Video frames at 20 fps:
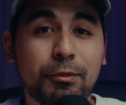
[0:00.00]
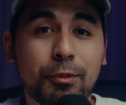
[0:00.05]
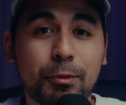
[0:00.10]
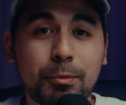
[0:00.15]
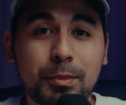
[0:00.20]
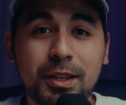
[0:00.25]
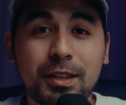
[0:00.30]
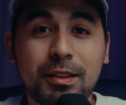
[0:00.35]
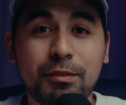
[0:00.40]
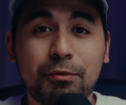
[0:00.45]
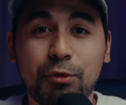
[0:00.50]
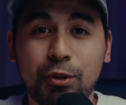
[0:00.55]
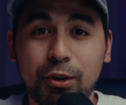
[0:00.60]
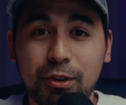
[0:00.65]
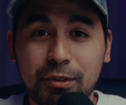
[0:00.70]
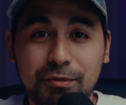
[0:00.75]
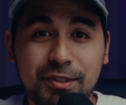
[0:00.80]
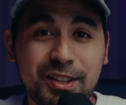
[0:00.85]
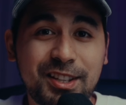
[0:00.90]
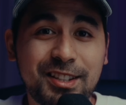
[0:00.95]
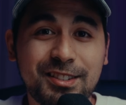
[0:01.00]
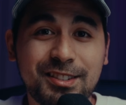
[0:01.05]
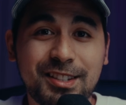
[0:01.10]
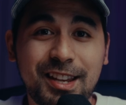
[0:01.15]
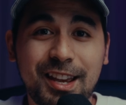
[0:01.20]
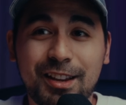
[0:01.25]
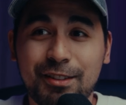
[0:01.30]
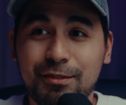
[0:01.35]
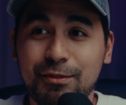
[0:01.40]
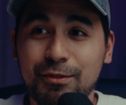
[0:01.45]
for me, for convenience
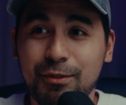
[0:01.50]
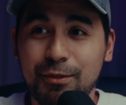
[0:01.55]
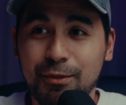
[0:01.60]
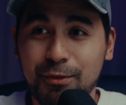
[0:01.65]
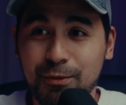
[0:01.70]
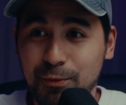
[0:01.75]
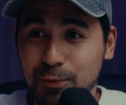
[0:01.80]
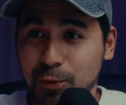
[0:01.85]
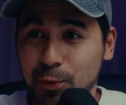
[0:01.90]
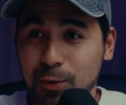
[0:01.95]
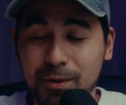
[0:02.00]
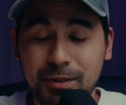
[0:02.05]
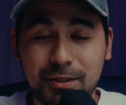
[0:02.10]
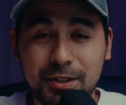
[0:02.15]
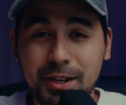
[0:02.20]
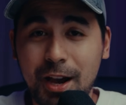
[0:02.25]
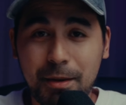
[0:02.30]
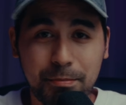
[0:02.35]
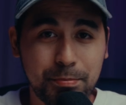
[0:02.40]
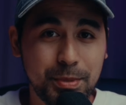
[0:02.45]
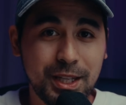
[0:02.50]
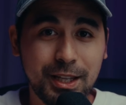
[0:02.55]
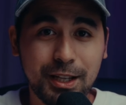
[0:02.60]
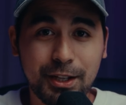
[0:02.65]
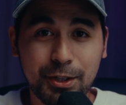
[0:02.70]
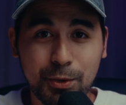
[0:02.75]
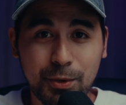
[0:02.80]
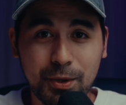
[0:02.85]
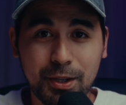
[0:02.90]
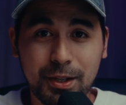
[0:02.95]
and for not being
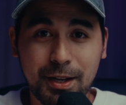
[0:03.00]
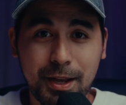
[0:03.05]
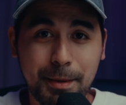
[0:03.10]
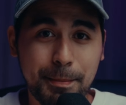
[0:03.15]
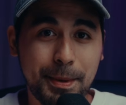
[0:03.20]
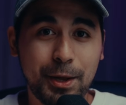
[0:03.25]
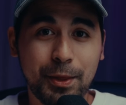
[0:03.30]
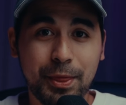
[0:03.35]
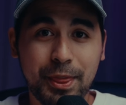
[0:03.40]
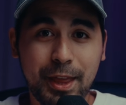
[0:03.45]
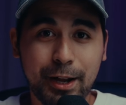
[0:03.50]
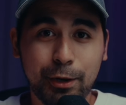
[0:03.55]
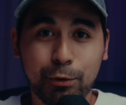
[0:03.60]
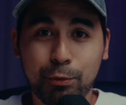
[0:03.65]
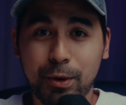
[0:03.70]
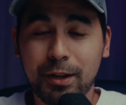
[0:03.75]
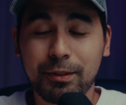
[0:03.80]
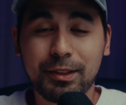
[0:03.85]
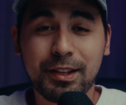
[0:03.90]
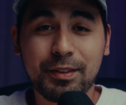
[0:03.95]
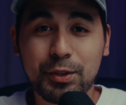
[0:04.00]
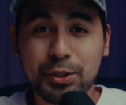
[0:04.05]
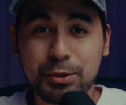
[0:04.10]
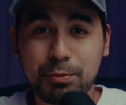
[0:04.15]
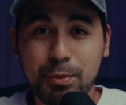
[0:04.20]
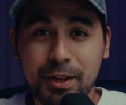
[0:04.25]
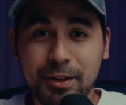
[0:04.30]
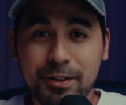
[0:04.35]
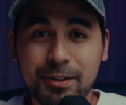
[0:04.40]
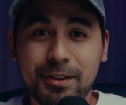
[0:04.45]
annoyed about that ground level
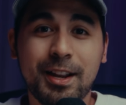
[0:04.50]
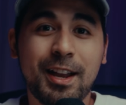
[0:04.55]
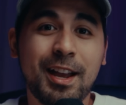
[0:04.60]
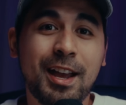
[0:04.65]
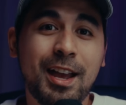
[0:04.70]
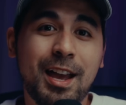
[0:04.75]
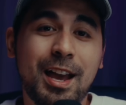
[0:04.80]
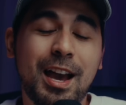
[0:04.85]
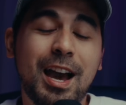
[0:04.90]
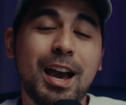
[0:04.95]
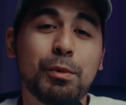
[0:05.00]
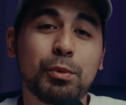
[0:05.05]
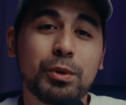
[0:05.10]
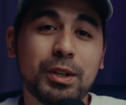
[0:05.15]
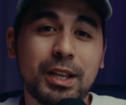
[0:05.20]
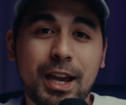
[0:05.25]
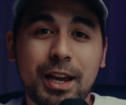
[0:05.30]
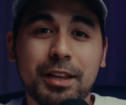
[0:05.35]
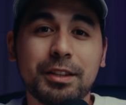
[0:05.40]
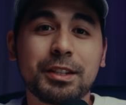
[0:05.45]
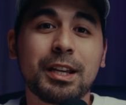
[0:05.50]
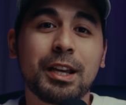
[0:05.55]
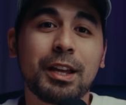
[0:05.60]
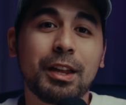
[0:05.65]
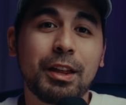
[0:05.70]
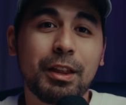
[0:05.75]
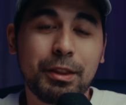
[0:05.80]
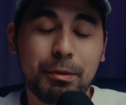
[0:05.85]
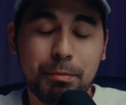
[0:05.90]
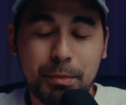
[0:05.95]
spreader, I would get
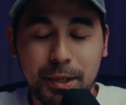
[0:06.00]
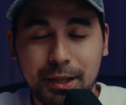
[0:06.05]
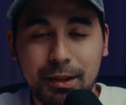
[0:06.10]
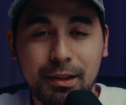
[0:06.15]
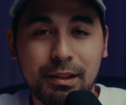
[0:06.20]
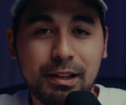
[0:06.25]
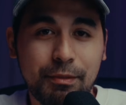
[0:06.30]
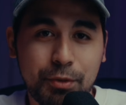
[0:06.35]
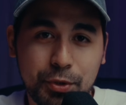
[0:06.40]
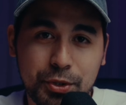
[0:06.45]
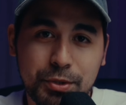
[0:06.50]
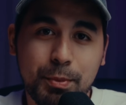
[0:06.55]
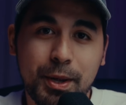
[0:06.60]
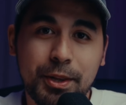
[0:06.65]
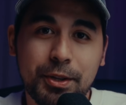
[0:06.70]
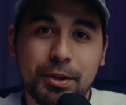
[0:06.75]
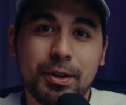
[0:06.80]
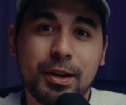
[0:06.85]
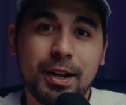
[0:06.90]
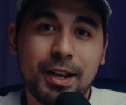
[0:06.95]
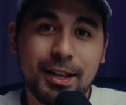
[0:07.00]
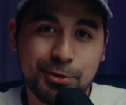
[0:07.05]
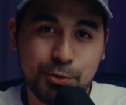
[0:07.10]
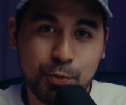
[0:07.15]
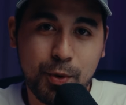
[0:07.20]
the mid-level spreader as